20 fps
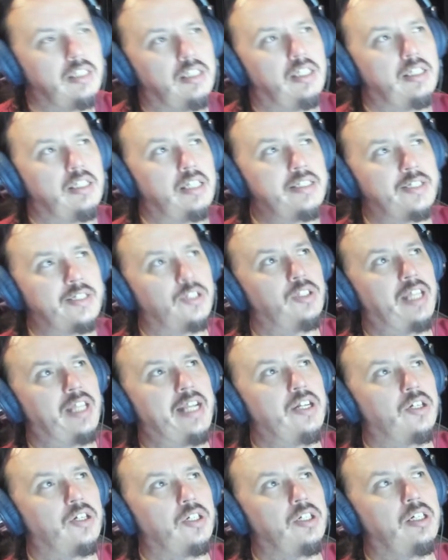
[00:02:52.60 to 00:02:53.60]
until
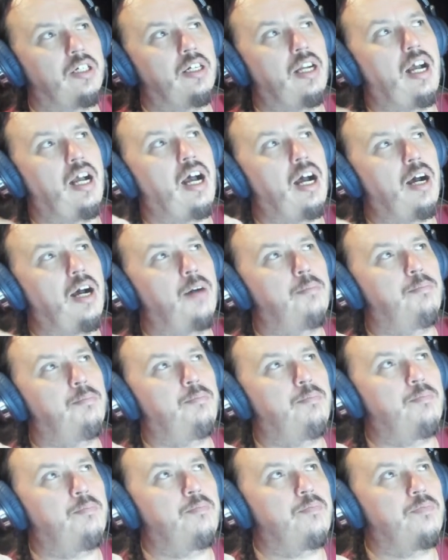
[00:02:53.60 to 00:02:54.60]
later.
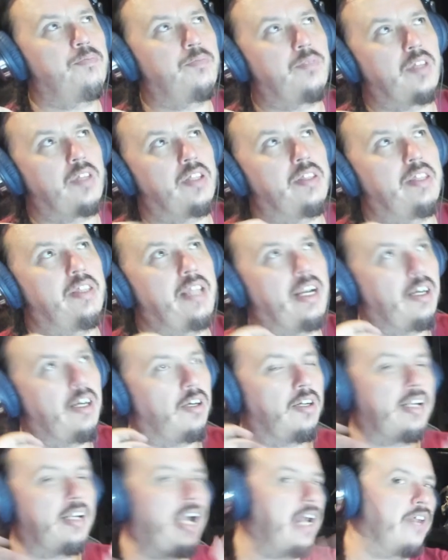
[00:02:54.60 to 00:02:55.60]
They're
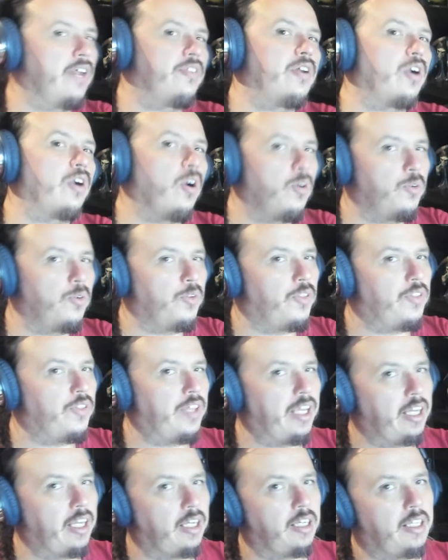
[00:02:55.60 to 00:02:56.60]
kind of their own
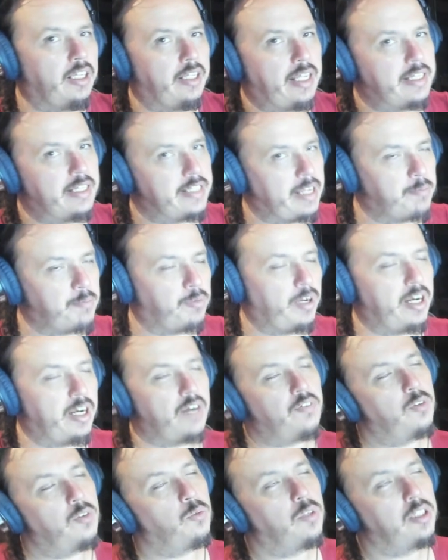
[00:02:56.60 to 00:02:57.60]
thing, and they separate
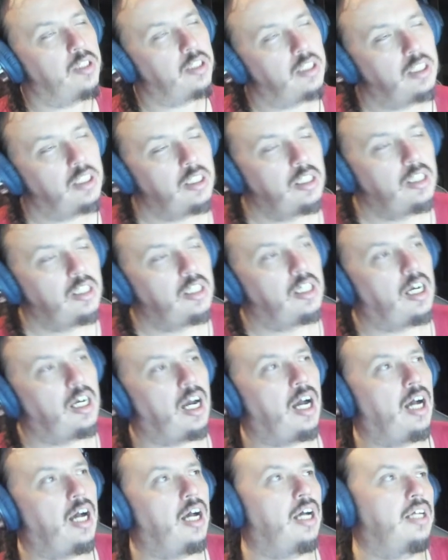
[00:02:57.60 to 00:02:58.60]
everyone.
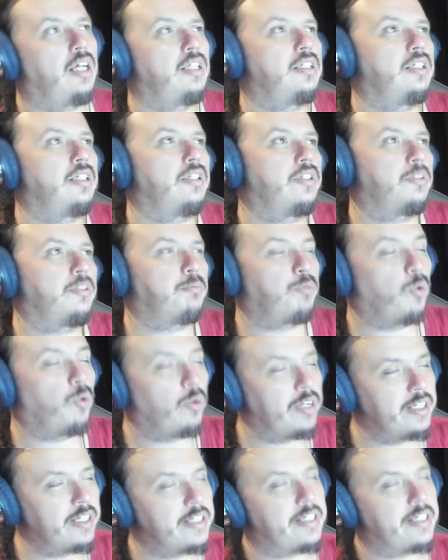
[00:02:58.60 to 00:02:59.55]
The boys'